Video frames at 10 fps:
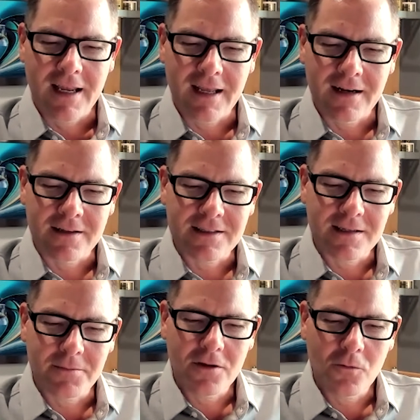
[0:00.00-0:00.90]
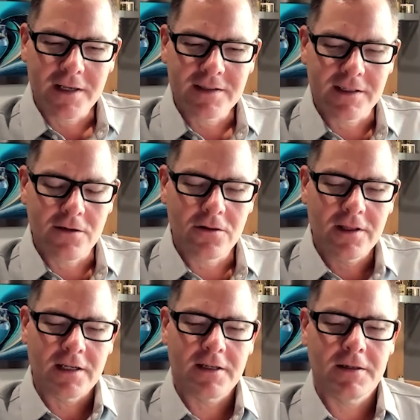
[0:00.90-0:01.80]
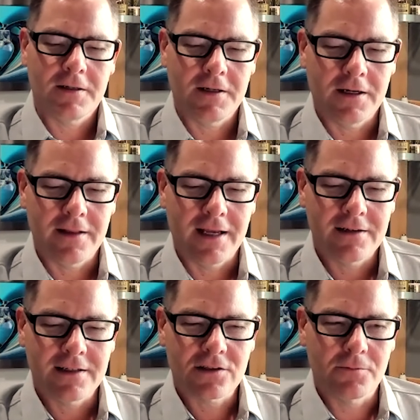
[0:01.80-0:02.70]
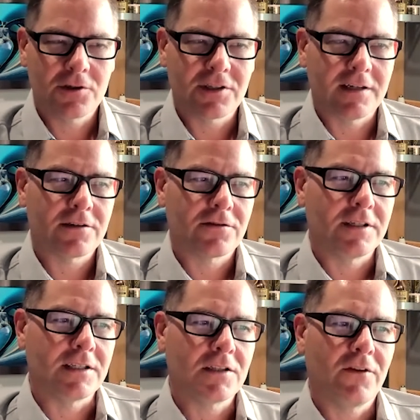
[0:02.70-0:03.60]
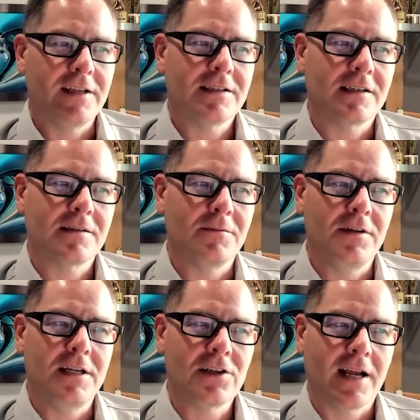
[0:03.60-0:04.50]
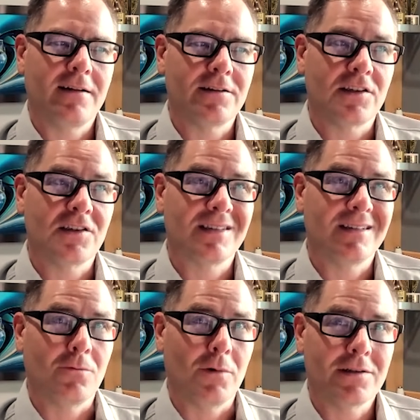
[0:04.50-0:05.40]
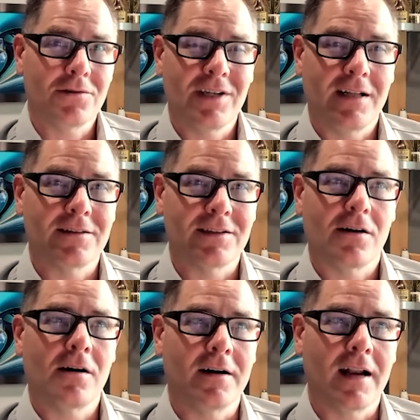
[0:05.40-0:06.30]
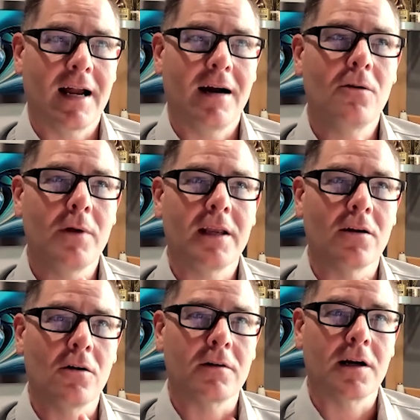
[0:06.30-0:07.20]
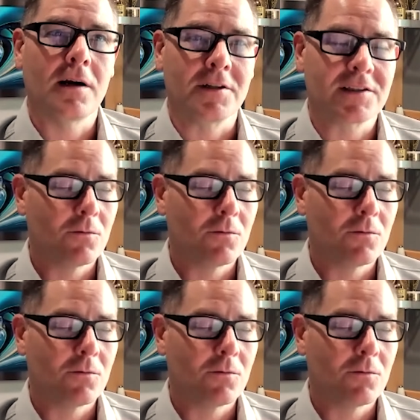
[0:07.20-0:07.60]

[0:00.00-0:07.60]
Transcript: and on some of the ways that you think uh, that distribution industry is facing some unique challenges and what those challenges are and how we can overcome it.